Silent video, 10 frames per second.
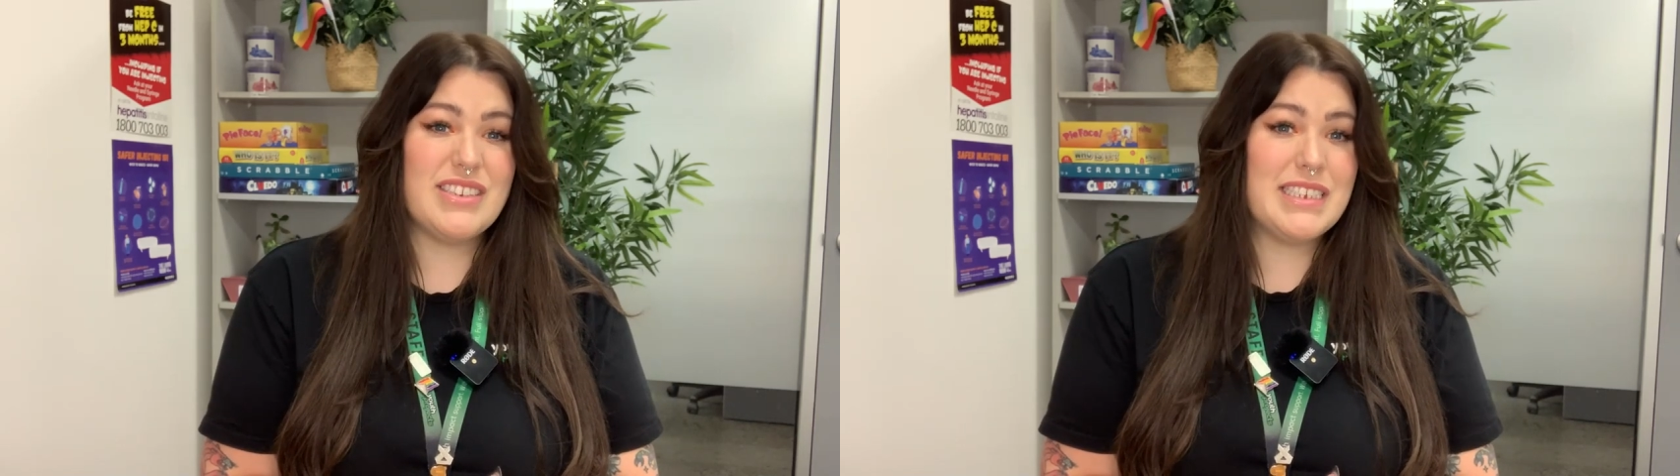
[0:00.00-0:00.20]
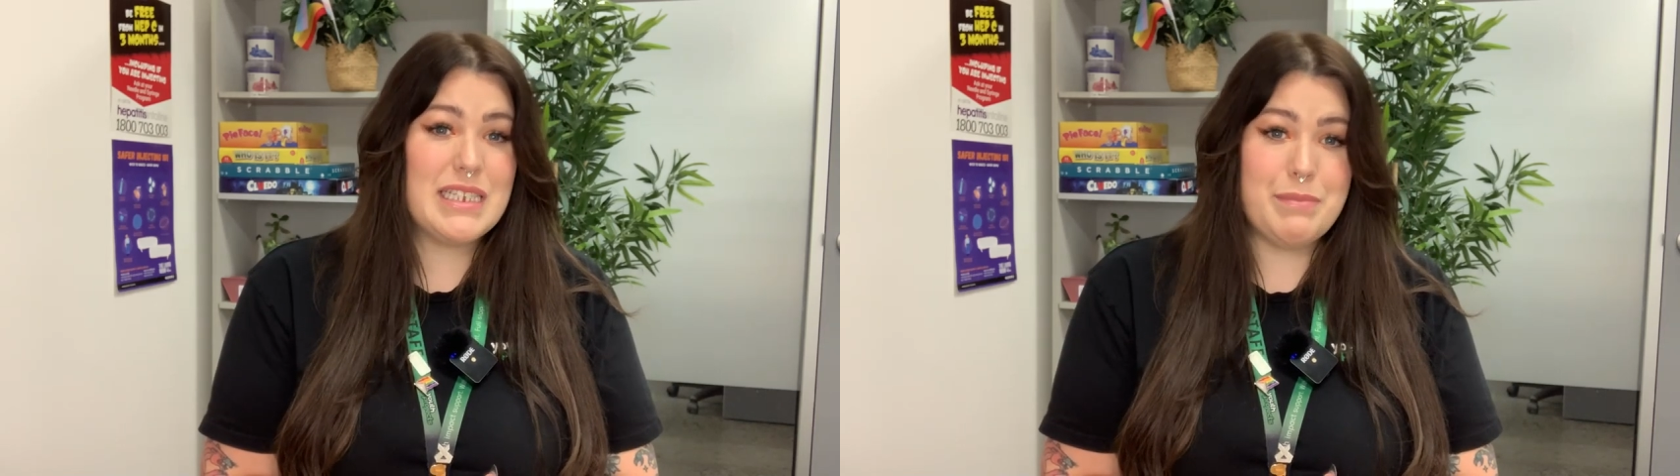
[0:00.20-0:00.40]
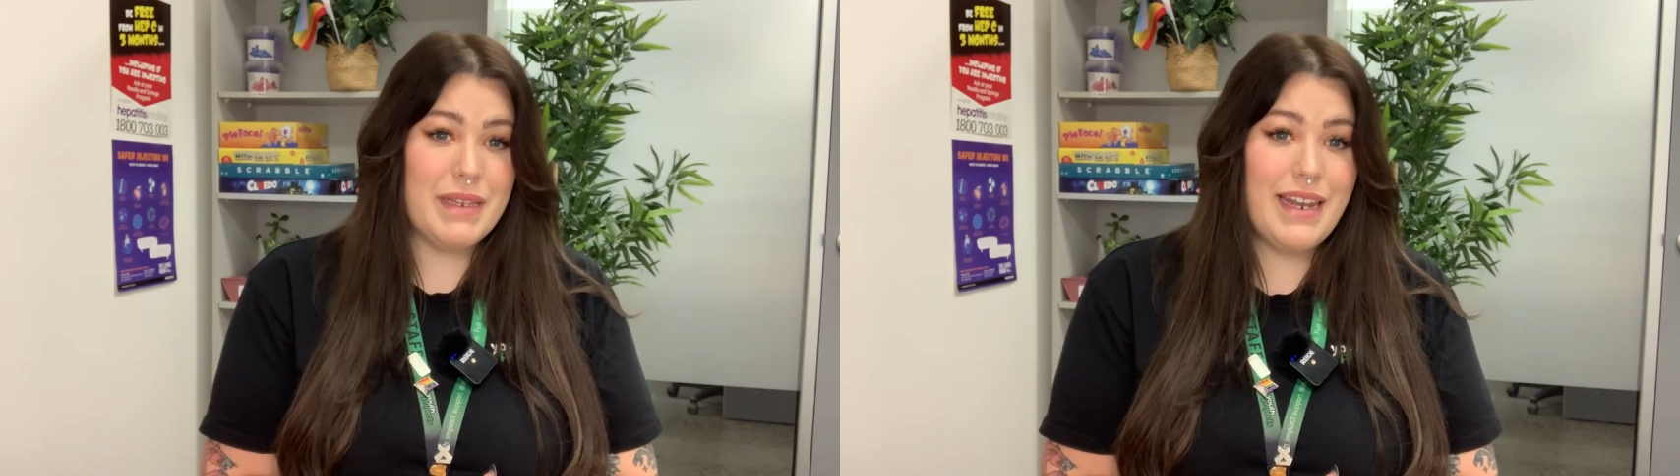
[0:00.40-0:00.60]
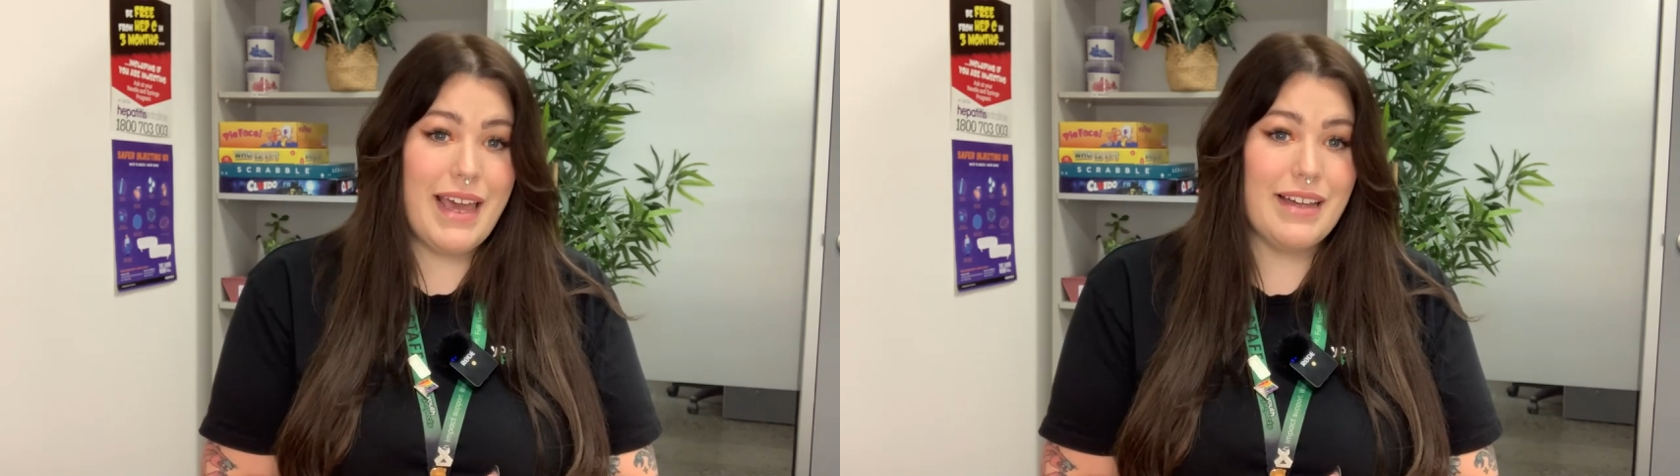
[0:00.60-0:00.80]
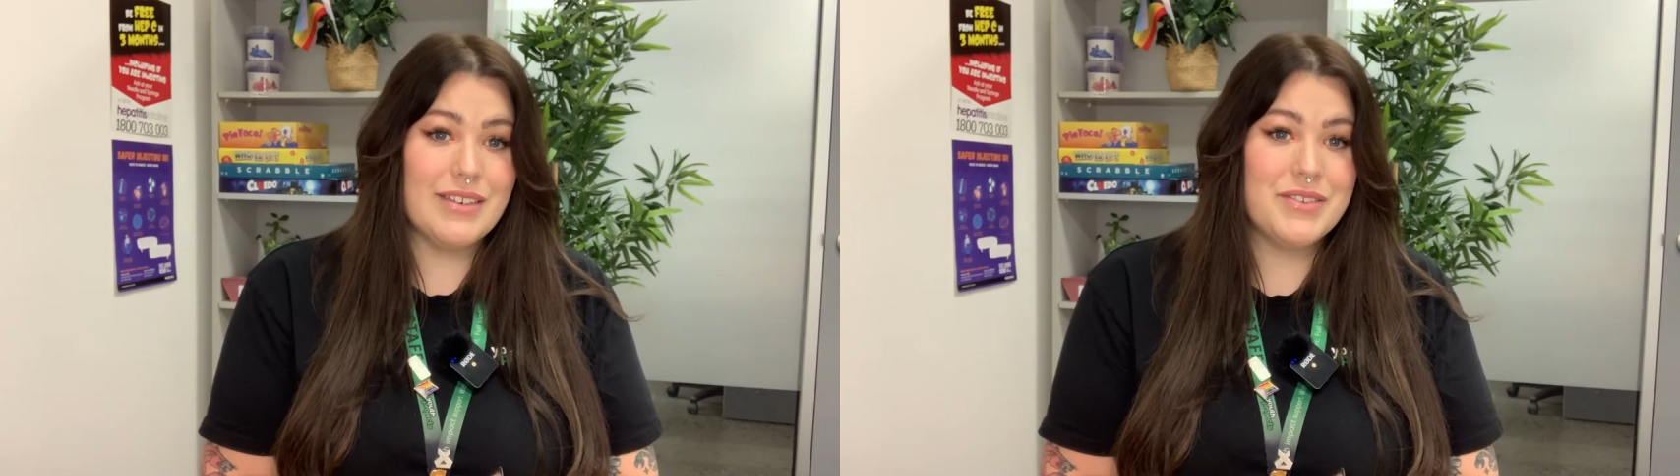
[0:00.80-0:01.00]
spit it
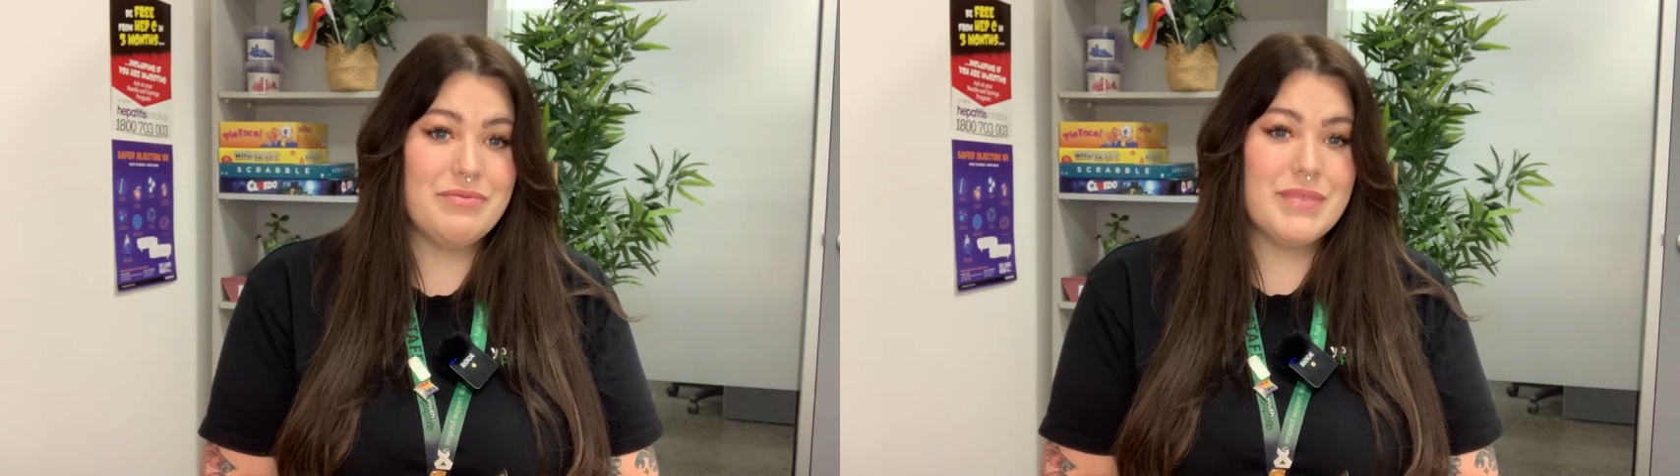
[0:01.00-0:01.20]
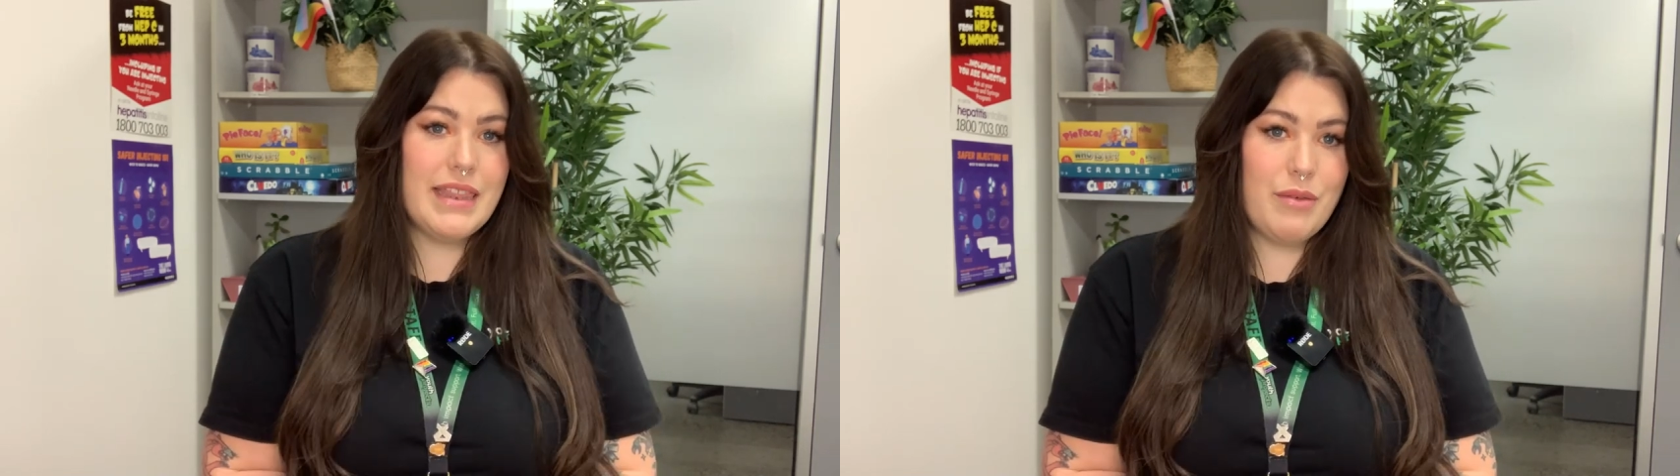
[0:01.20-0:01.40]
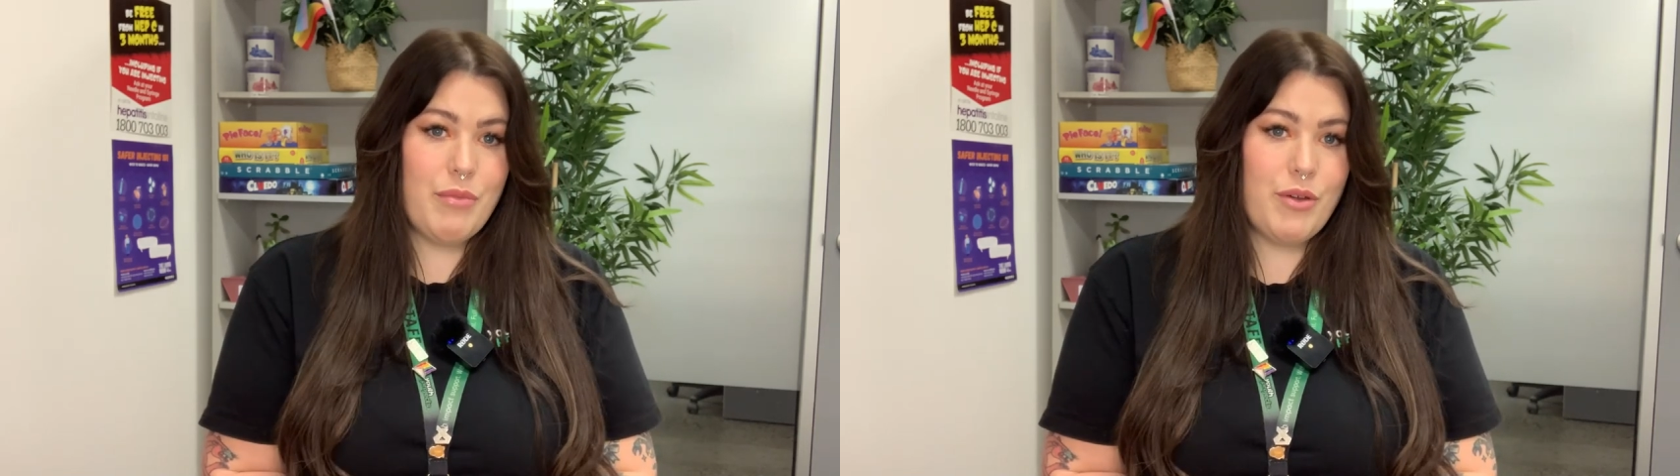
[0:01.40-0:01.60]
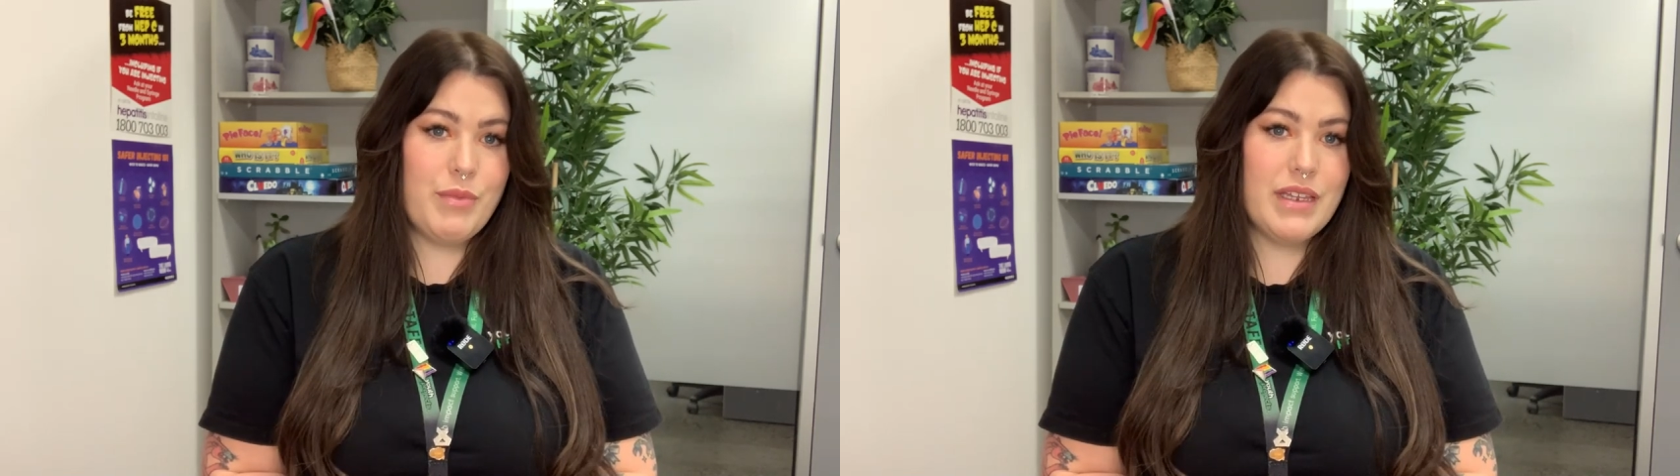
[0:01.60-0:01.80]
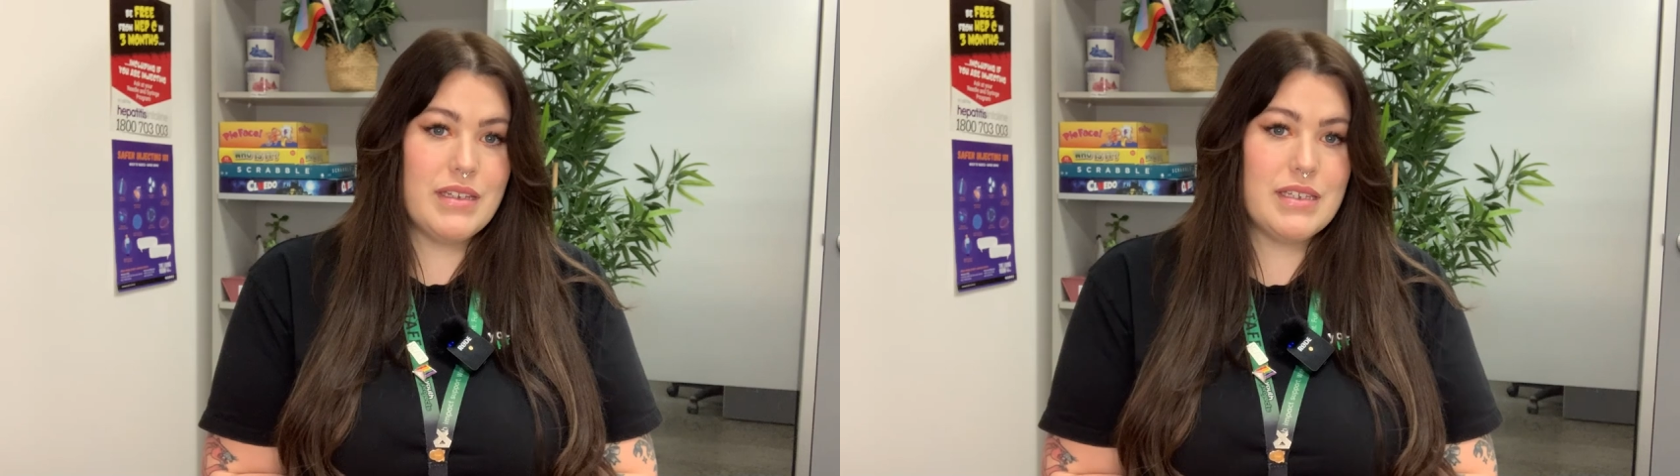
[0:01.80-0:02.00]
out. At the
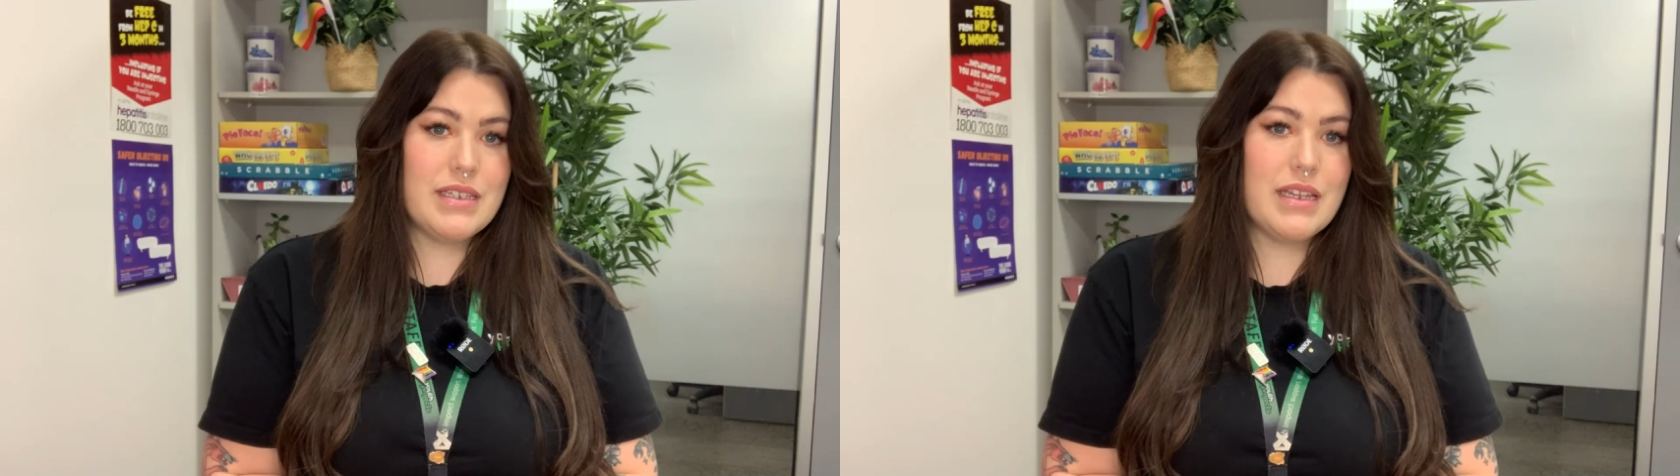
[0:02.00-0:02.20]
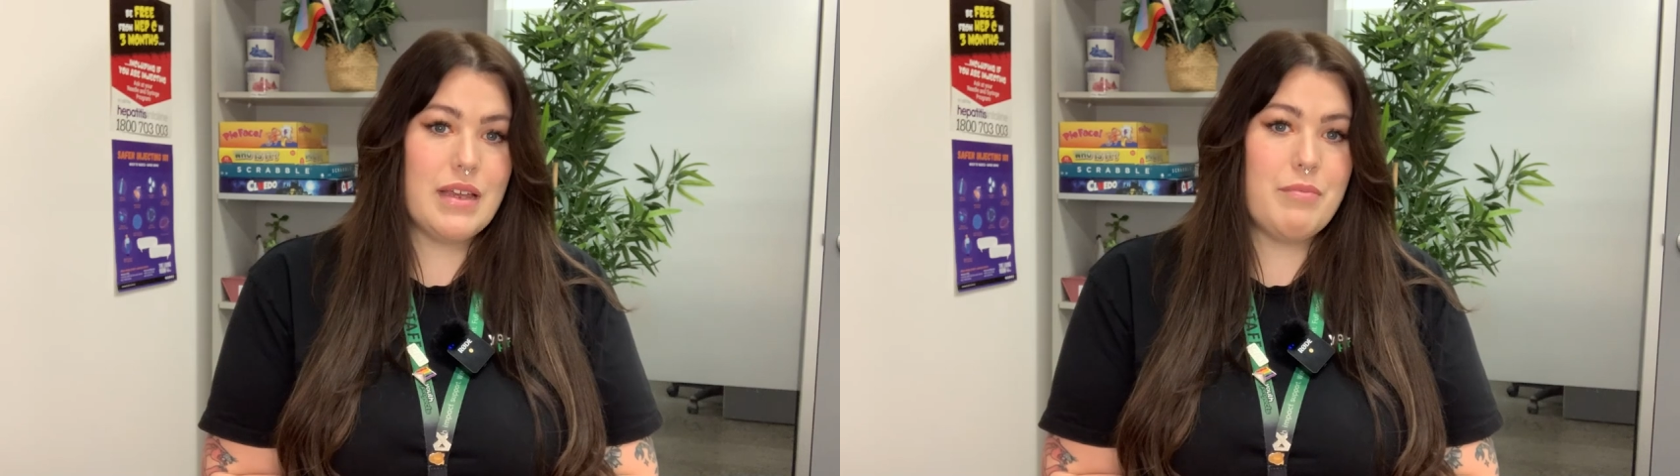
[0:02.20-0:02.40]
moment,